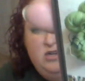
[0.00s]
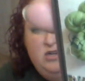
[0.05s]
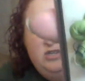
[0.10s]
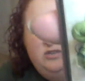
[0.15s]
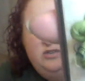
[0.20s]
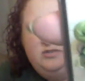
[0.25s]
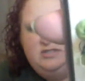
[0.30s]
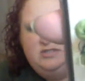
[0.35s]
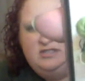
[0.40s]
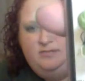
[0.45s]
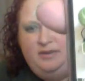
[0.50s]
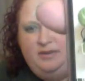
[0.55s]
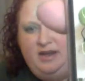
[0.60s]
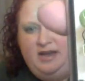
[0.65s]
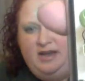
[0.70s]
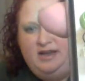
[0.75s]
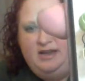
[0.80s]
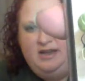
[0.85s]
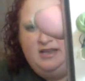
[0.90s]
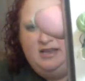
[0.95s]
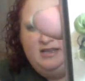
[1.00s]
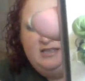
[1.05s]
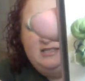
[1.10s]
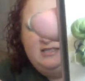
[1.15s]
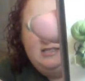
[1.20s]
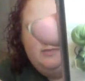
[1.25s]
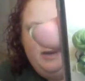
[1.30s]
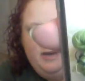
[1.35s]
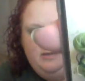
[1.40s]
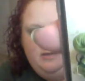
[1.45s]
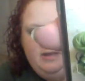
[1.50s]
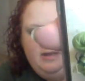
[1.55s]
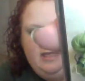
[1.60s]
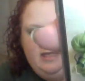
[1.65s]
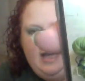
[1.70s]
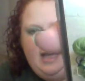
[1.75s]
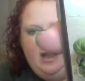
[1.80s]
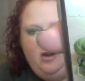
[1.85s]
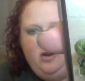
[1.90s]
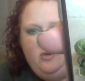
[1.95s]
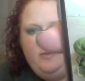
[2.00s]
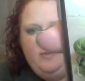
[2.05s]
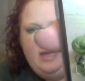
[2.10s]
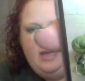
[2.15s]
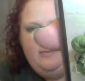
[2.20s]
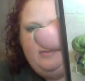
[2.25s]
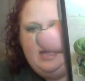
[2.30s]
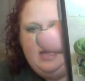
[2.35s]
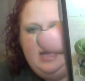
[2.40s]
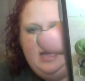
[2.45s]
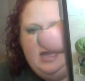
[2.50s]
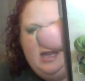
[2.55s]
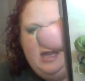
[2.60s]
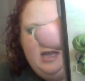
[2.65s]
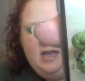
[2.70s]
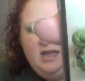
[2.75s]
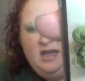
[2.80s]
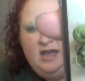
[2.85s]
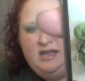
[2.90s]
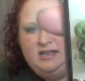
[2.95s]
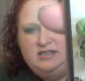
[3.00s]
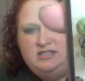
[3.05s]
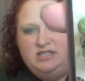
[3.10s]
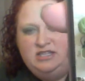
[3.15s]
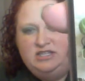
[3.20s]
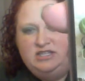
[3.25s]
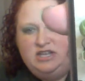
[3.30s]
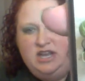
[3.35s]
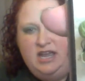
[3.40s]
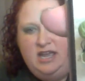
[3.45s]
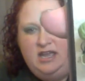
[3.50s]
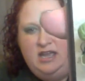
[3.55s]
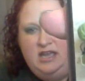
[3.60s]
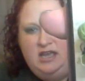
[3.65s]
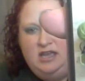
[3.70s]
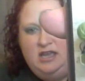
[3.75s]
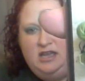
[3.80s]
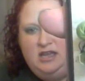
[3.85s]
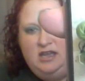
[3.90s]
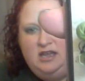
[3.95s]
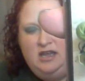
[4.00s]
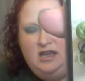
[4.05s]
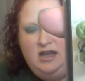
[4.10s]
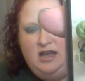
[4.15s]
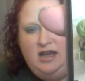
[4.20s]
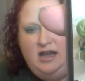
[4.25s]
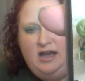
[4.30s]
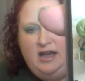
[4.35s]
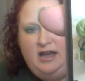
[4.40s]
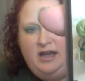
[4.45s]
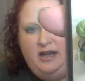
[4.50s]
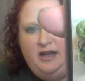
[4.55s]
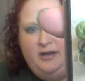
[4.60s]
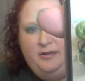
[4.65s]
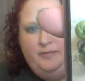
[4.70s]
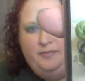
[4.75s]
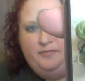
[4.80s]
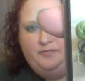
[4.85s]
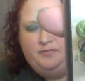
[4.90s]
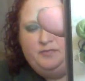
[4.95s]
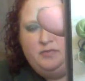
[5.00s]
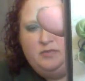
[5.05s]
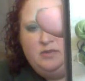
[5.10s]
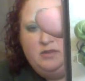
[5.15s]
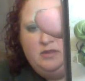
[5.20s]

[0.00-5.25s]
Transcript: or Josie Bug spun me that, or maybe DJ however